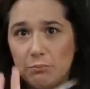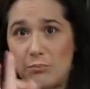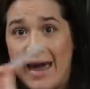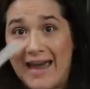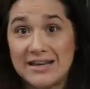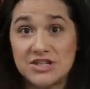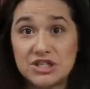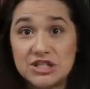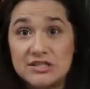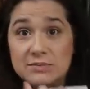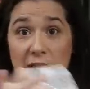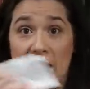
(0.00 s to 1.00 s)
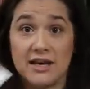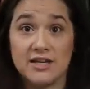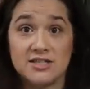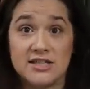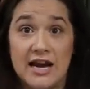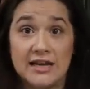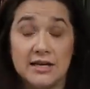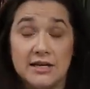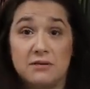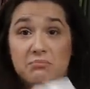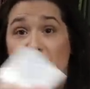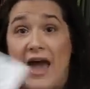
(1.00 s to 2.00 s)
packages, package die
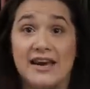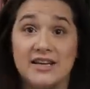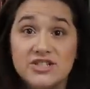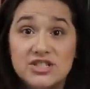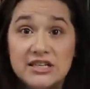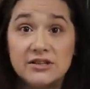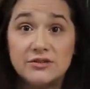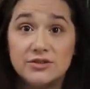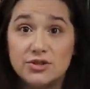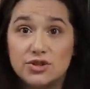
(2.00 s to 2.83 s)
cutting package deals.